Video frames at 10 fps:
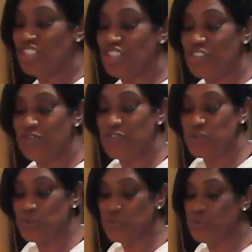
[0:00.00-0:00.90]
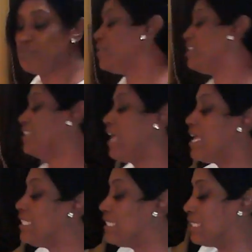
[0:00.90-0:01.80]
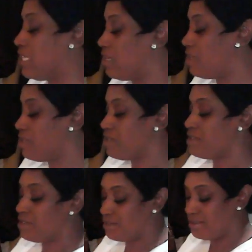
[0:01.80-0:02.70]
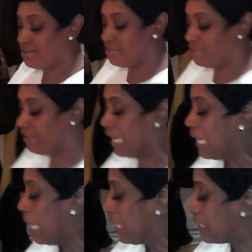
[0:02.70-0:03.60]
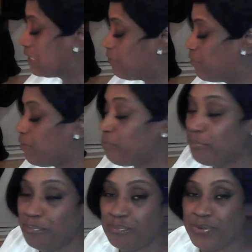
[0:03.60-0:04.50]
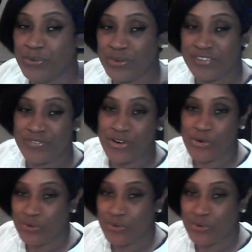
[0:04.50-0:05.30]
should food be tasty, I like it to be beautiful.